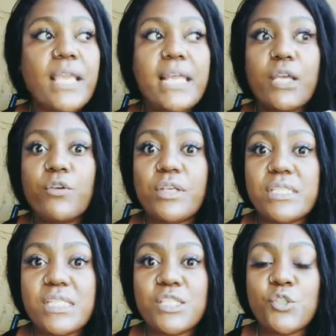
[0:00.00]
it
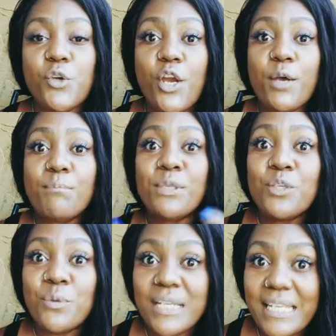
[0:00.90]
increases your
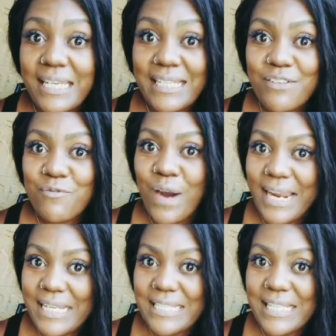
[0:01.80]
immunity,
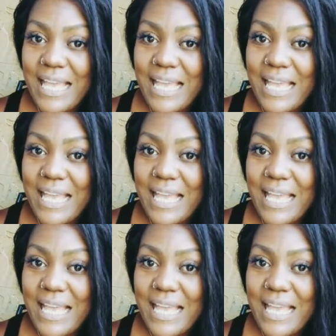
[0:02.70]
right,